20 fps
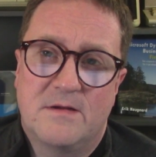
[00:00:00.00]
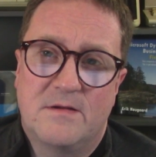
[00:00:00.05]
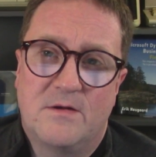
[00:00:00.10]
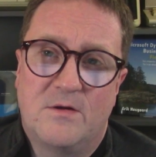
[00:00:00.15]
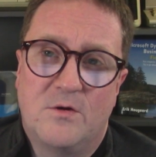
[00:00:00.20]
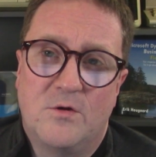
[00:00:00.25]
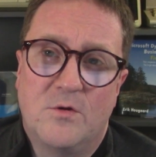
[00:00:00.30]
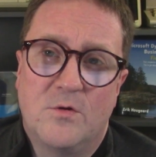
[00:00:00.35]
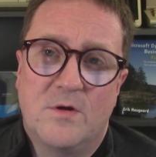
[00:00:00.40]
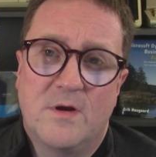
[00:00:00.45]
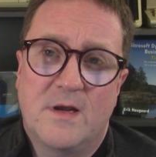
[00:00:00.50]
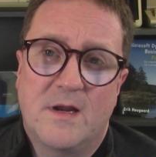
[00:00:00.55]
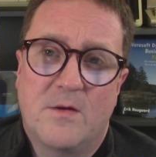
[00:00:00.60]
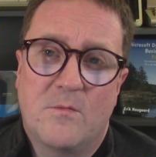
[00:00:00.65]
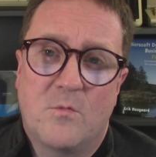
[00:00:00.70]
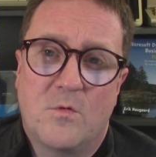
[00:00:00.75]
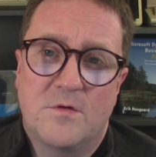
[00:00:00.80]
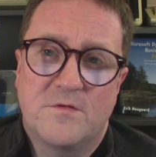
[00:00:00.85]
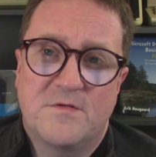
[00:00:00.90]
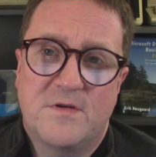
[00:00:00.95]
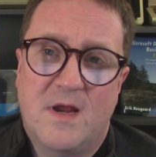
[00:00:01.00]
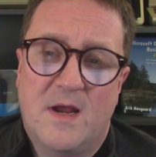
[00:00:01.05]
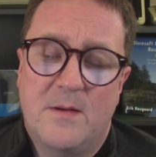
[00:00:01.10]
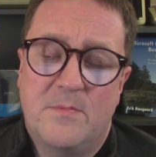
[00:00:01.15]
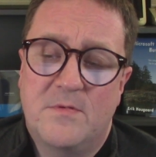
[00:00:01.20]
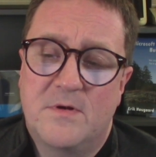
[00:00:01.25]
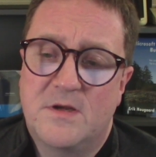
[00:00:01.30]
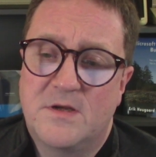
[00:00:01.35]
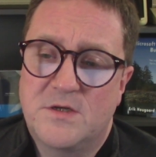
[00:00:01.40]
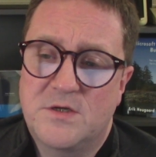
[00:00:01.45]
looking at what's
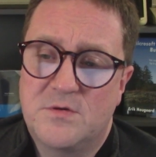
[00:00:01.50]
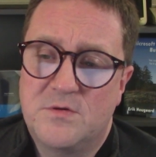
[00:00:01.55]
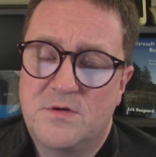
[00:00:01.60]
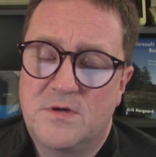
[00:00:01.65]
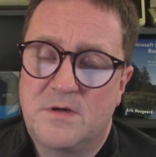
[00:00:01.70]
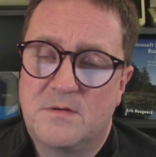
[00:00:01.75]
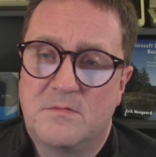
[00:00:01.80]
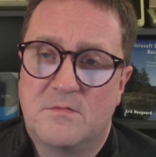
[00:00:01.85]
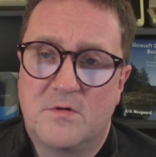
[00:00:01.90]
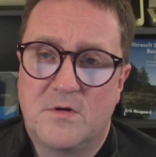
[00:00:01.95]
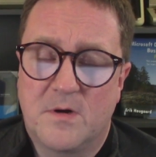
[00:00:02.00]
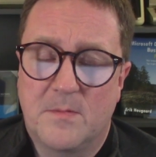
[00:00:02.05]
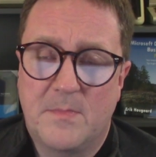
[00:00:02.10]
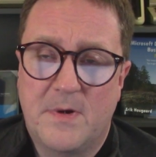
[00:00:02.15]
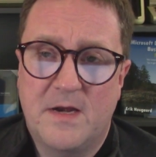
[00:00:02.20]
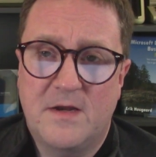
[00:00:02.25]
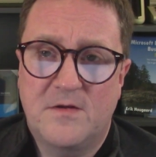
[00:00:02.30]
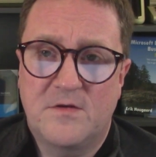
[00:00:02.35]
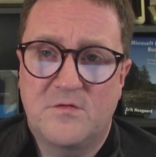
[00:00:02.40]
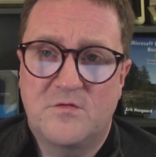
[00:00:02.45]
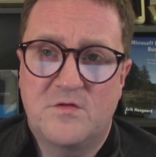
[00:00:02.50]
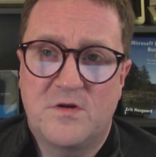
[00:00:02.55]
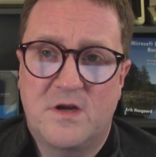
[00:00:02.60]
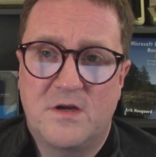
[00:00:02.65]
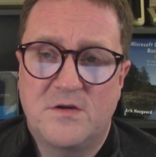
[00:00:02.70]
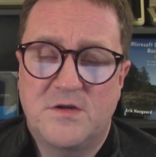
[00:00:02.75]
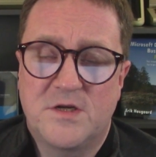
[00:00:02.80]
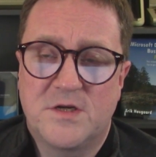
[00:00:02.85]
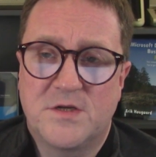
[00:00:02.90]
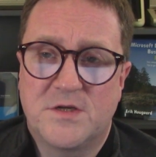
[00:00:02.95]
happening, so you can make the
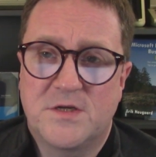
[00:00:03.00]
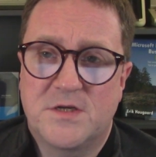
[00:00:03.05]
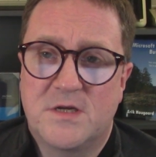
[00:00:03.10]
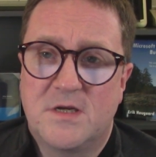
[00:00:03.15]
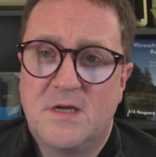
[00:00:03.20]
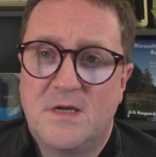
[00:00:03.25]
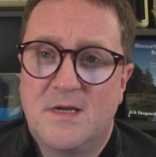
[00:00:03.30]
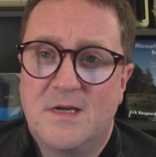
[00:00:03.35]
changes